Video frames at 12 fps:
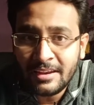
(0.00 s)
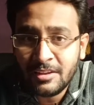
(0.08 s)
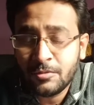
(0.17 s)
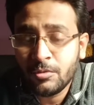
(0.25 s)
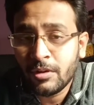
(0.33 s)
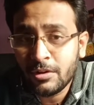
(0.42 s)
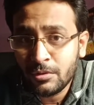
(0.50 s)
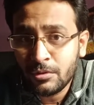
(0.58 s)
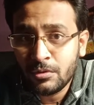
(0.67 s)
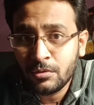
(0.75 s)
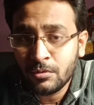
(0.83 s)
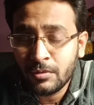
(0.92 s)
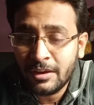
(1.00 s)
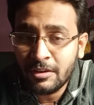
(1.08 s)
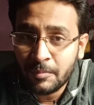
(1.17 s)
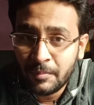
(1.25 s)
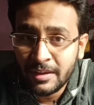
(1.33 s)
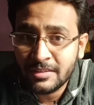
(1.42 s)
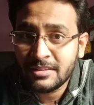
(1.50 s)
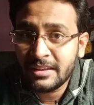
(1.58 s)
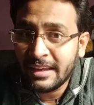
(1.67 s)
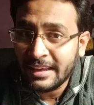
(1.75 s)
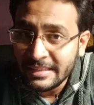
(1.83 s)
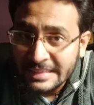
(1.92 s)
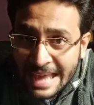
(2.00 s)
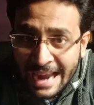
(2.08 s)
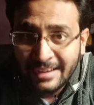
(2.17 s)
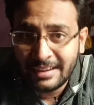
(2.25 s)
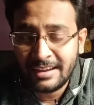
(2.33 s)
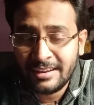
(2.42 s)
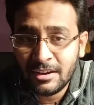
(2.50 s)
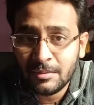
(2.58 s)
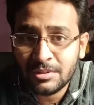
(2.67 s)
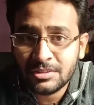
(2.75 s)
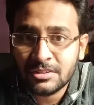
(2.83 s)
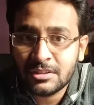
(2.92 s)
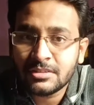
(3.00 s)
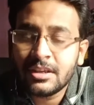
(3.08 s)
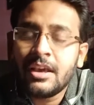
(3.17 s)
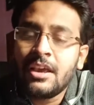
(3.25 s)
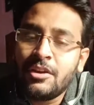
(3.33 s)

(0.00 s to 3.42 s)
and if you want to do your PhD in that area of research,